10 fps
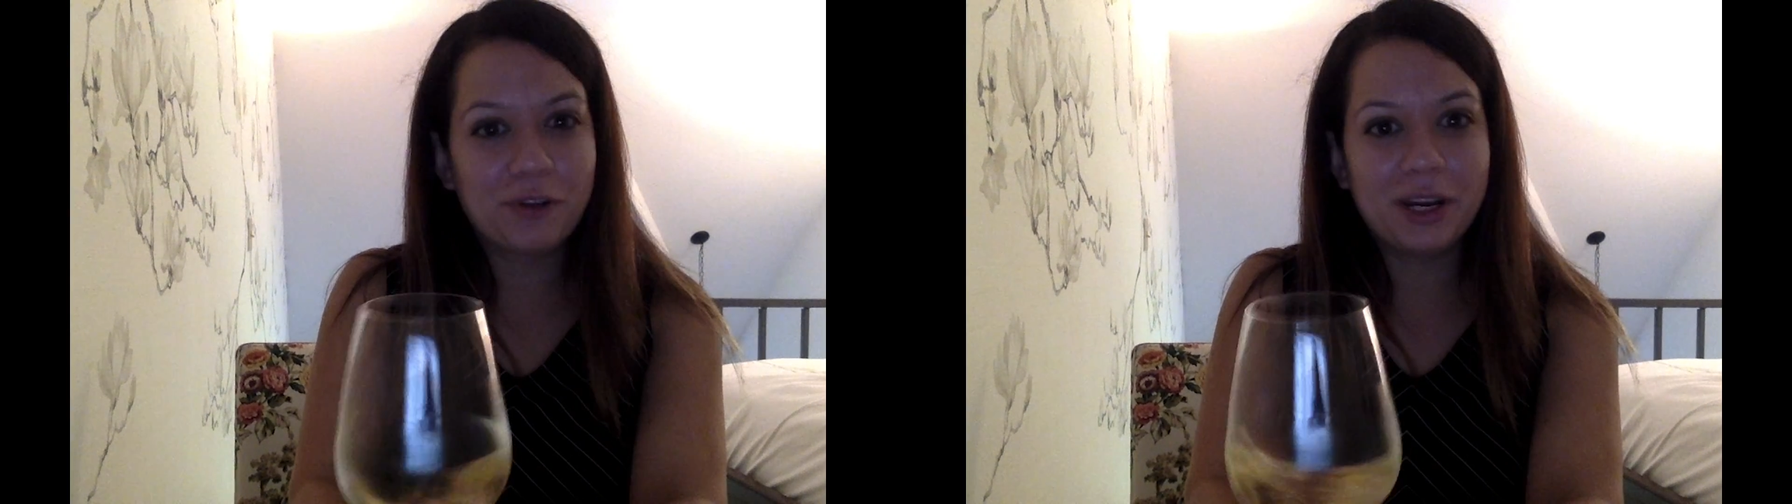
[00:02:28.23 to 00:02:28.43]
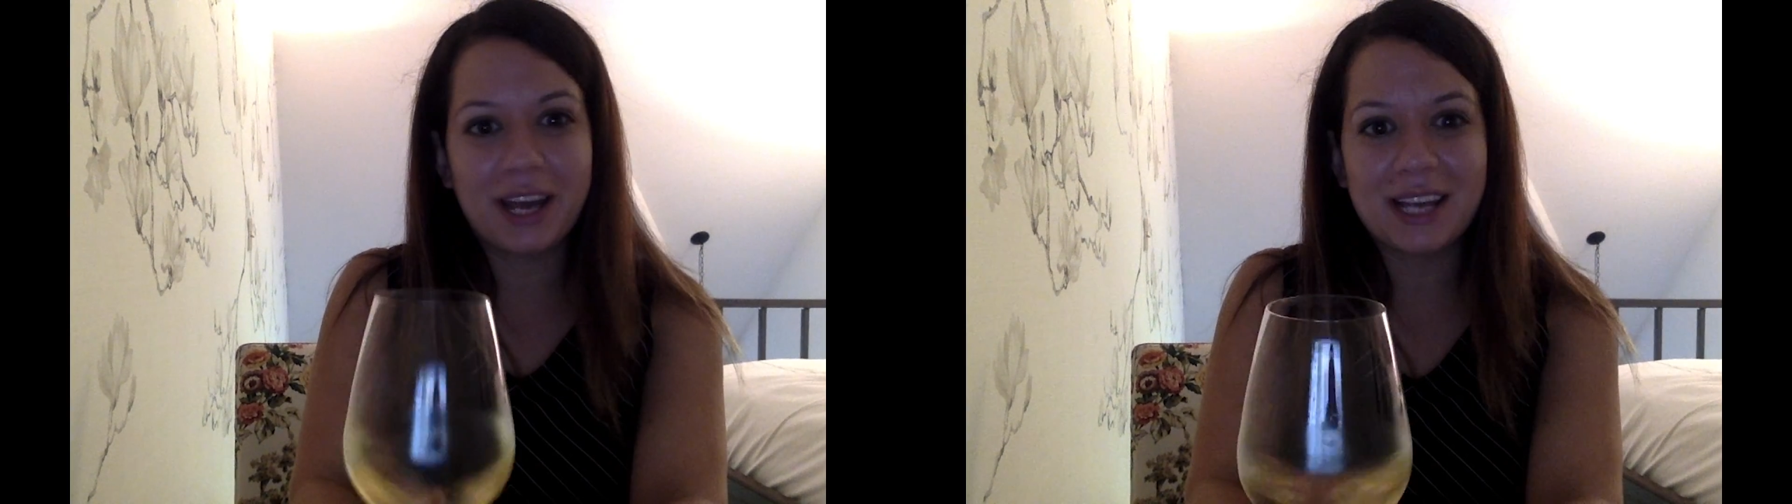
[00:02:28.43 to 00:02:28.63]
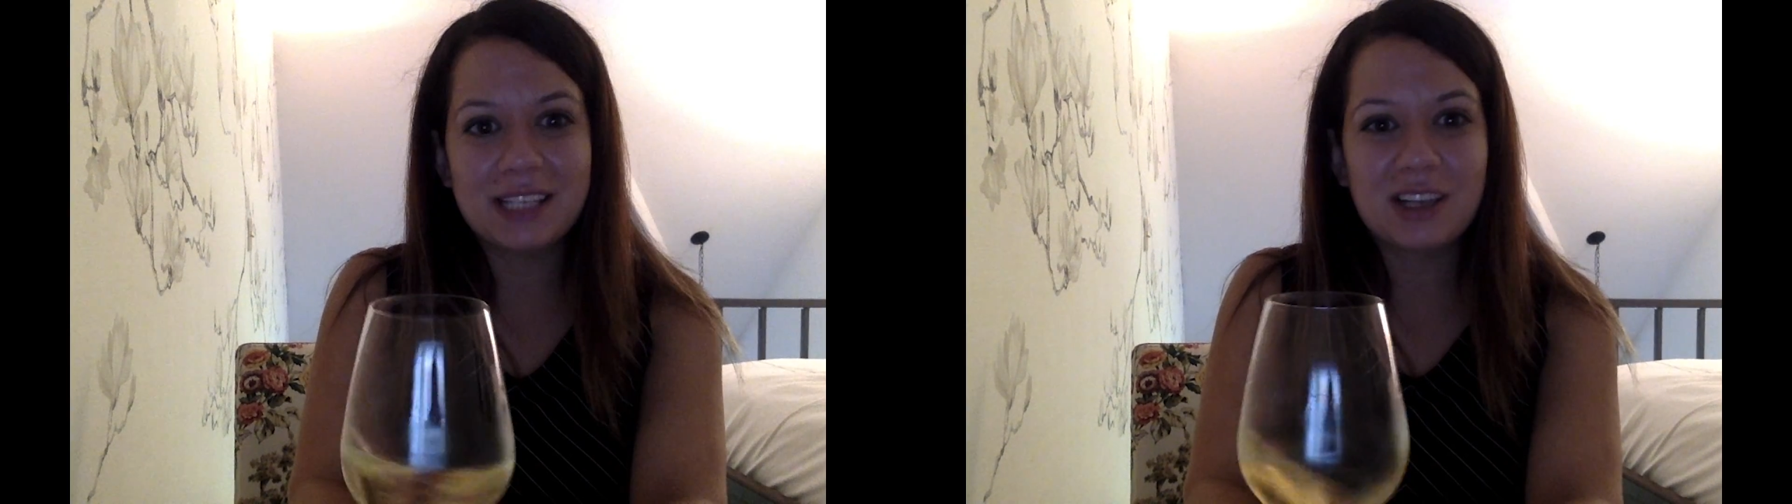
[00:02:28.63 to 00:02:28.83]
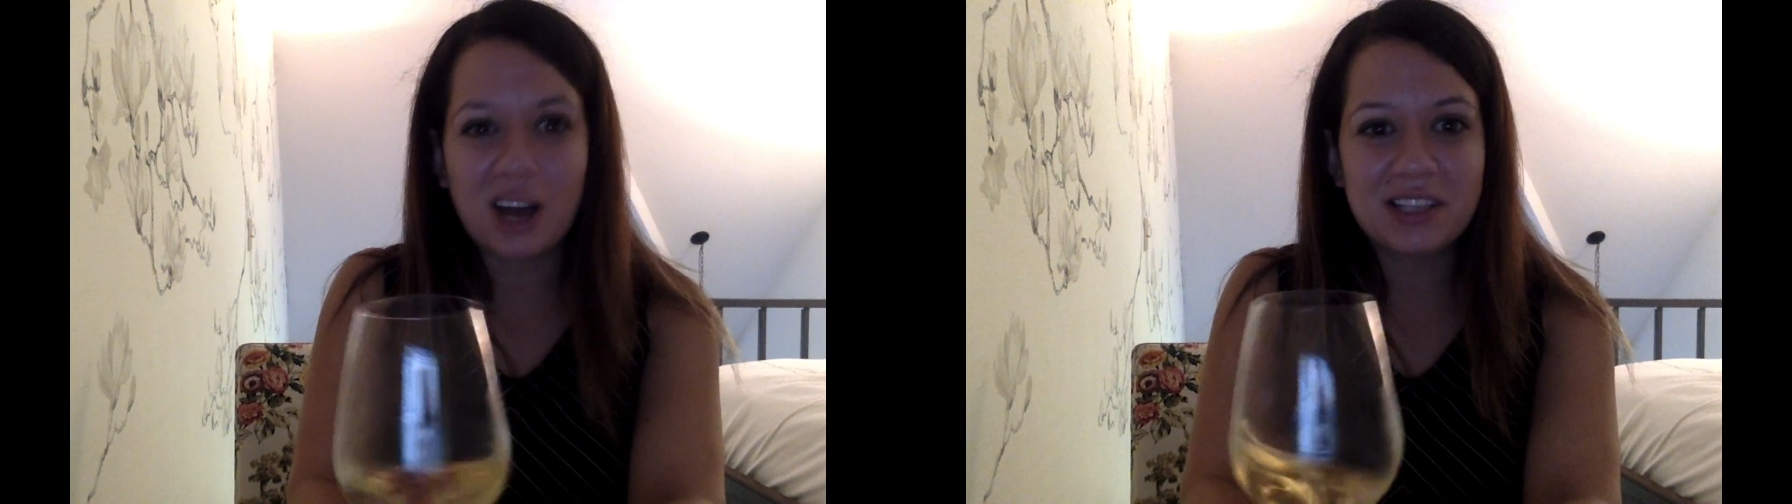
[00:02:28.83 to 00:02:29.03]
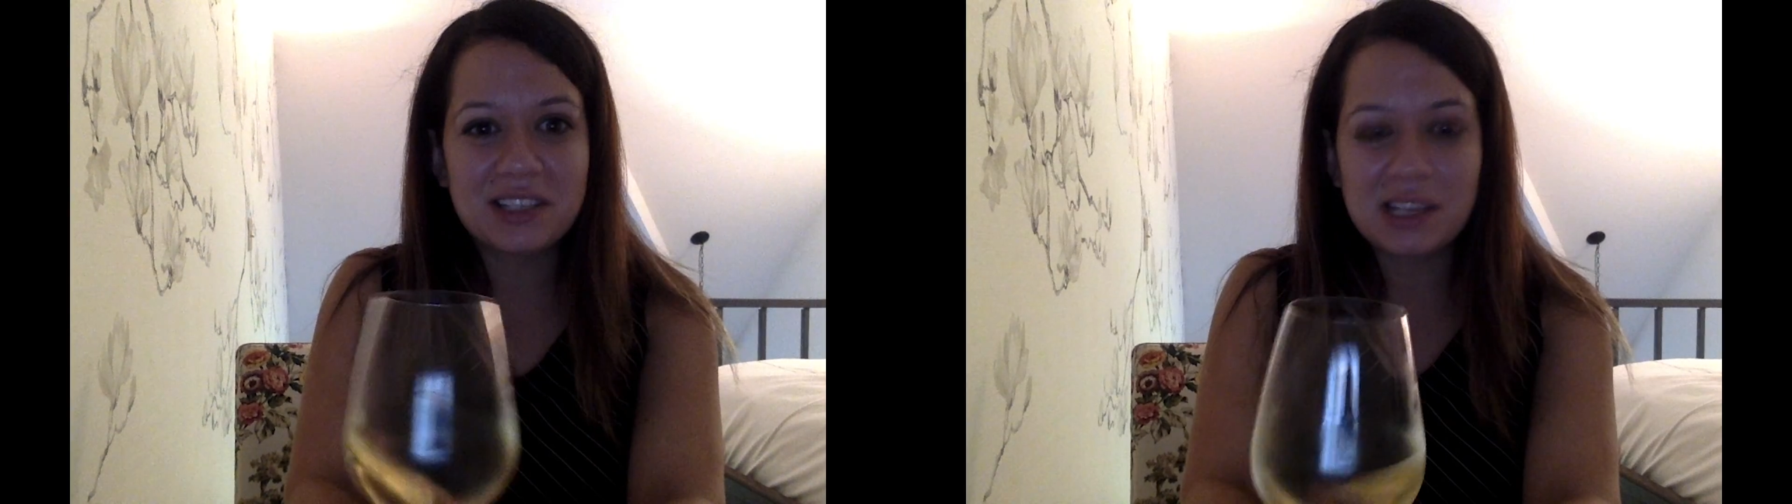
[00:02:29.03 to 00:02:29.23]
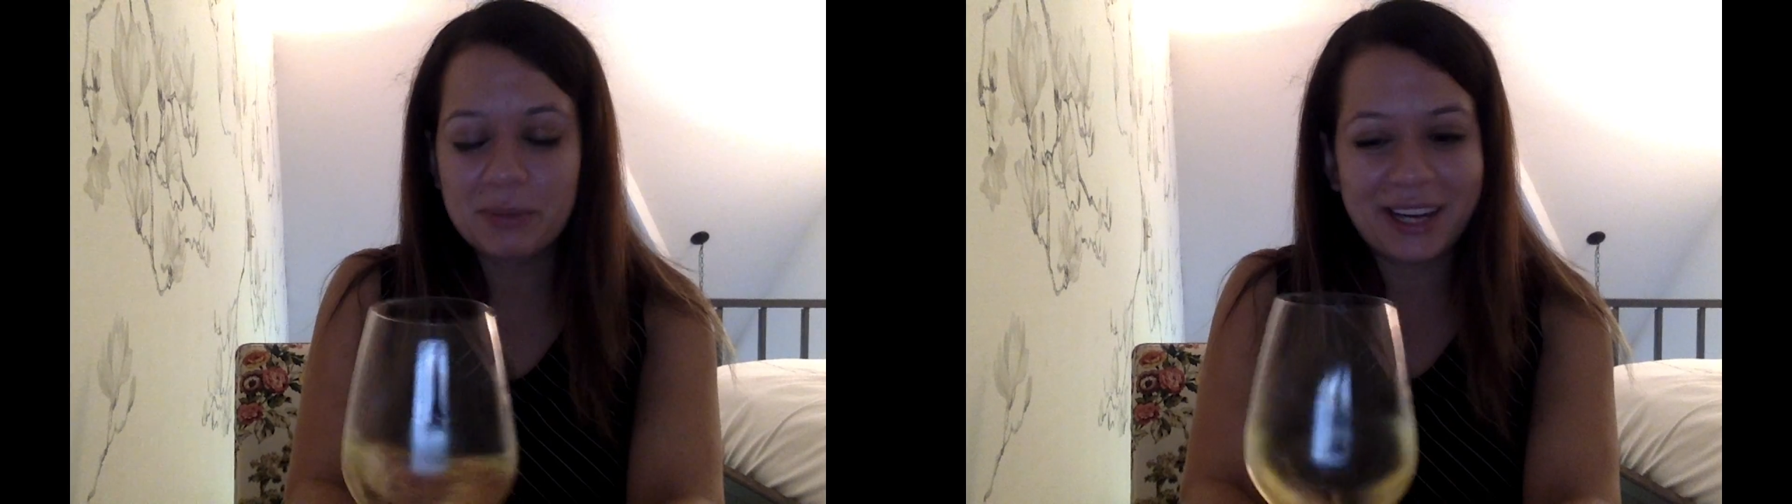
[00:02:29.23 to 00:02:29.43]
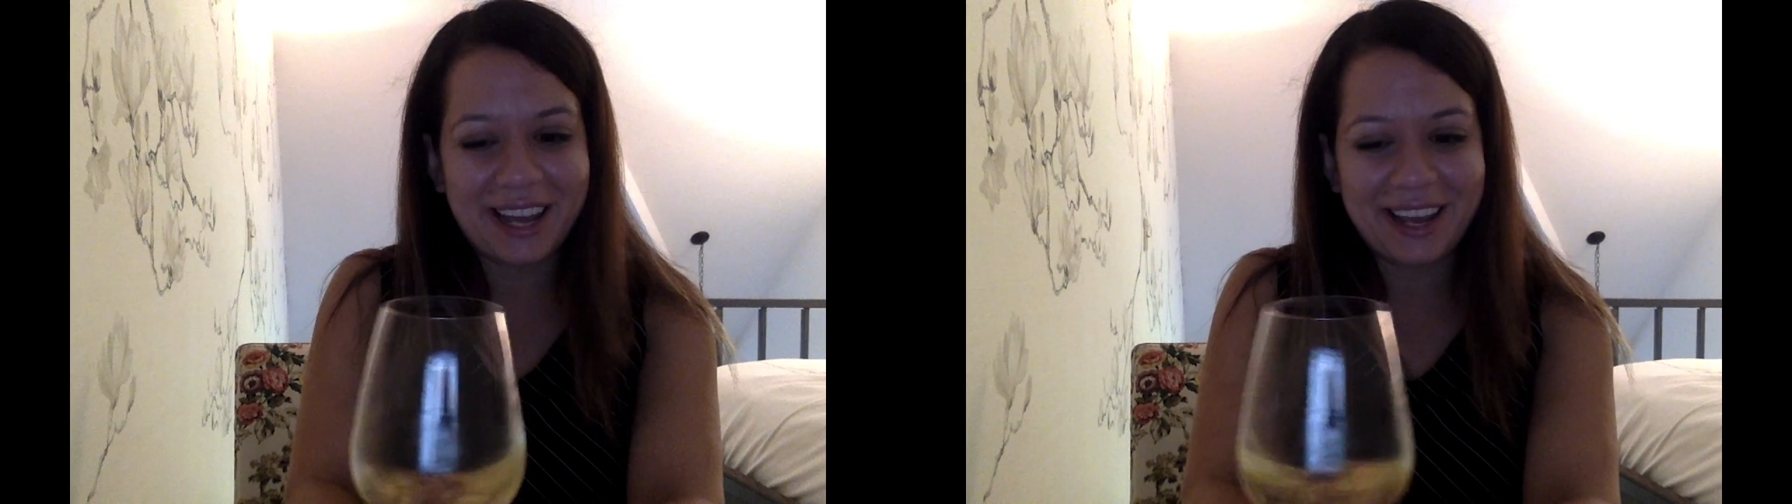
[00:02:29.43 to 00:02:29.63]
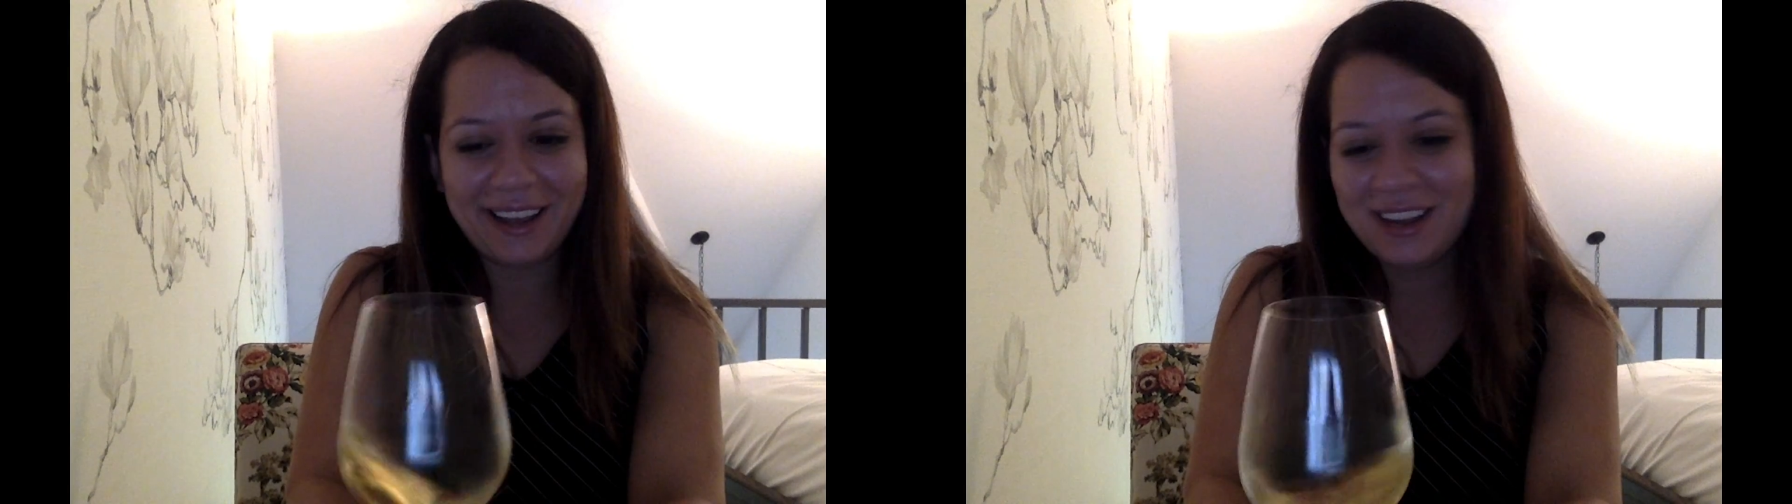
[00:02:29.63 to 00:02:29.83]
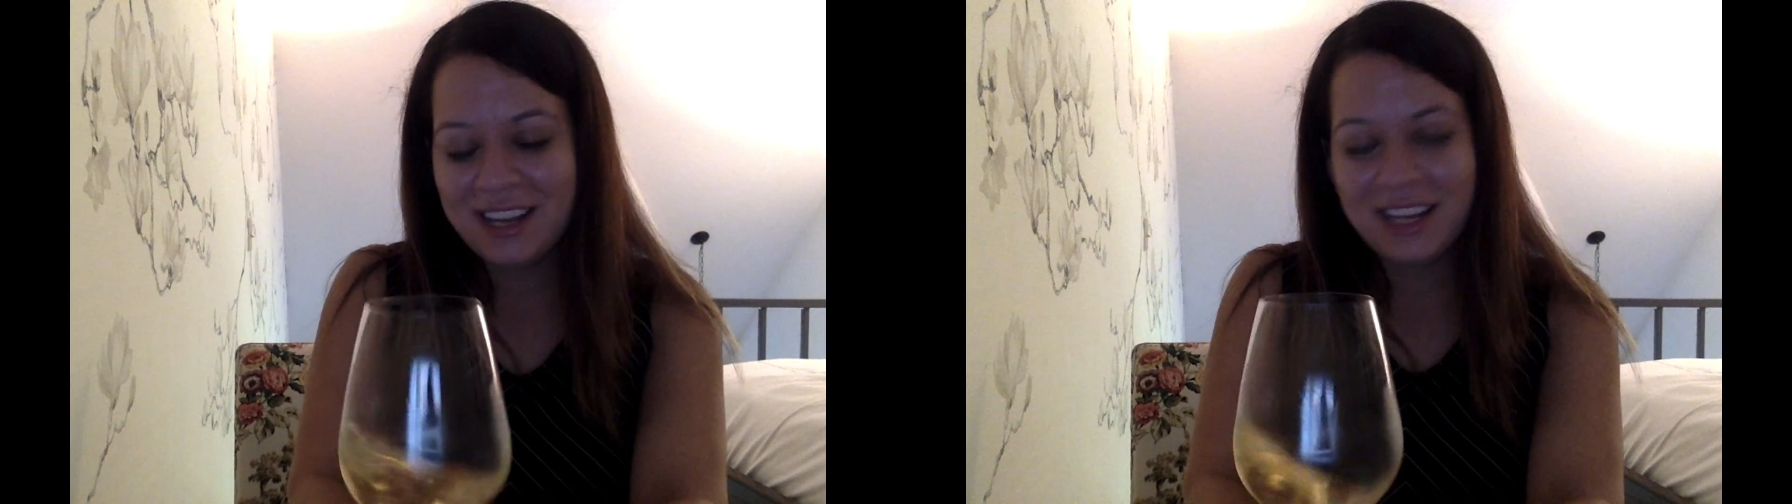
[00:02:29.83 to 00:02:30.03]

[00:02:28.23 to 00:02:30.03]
a nice hot summer day.